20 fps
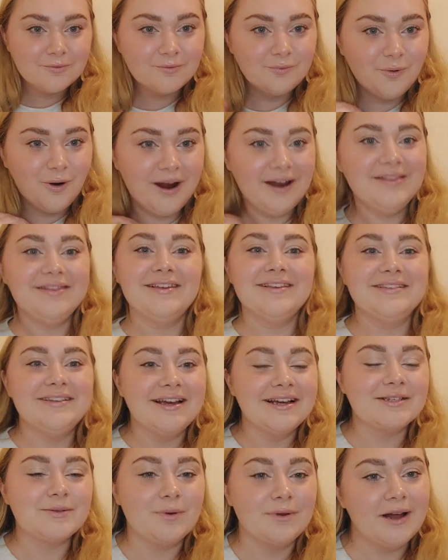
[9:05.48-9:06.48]
Right, this
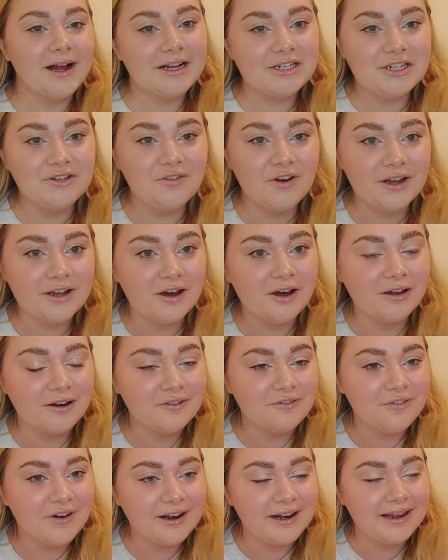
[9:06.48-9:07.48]
next one I actually find kind
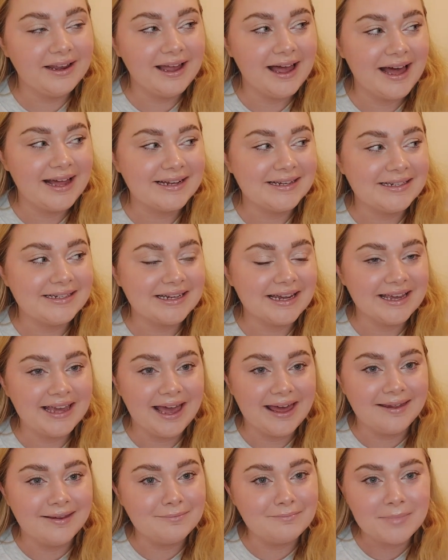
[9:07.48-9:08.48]
of funny. And
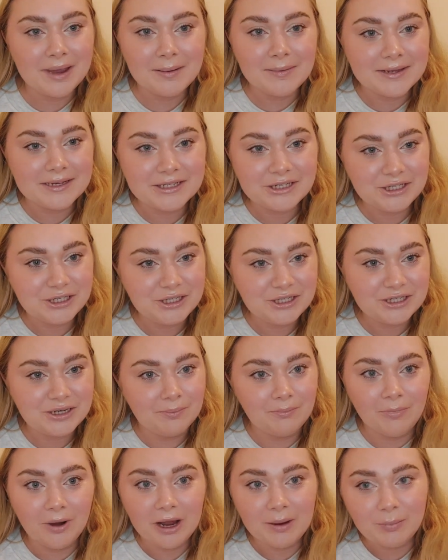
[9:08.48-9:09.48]
again, maybe this is just a
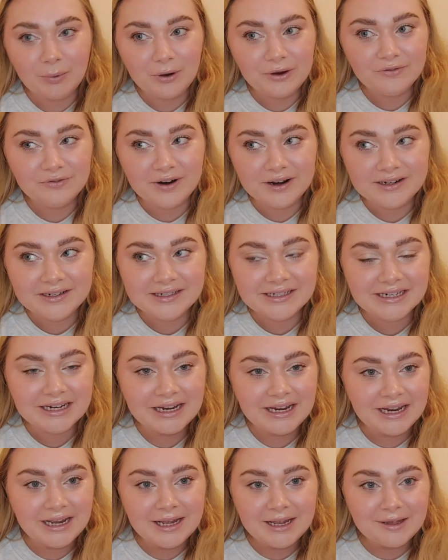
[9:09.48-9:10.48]
my boyfriend
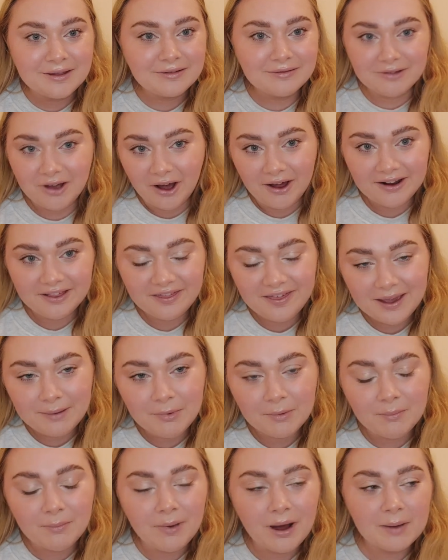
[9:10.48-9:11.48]
kind of thing,
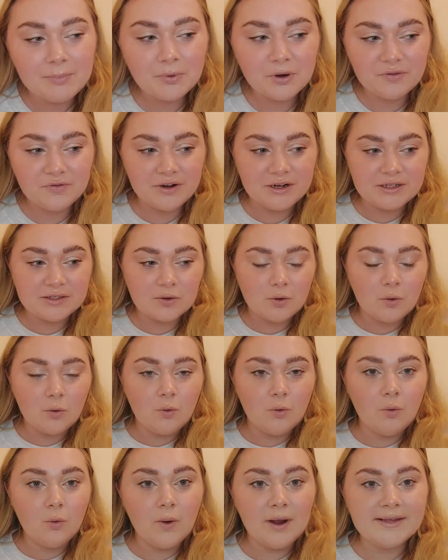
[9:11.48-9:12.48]
but my boyfriend has
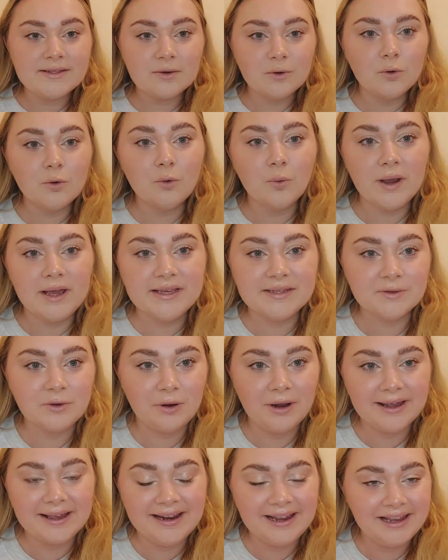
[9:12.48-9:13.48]
always got
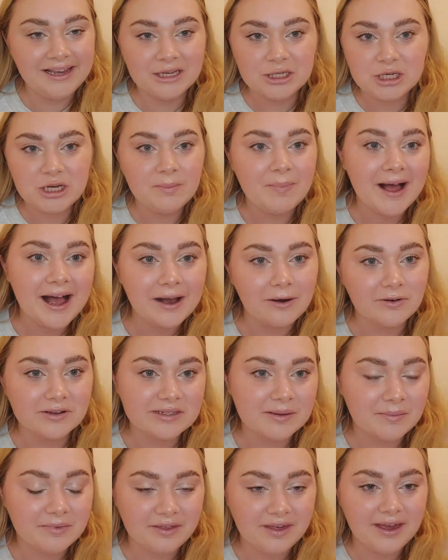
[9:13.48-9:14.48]
like an itchy back or
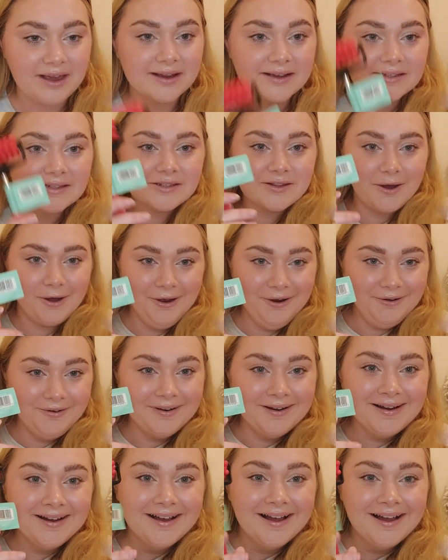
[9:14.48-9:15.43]
something. So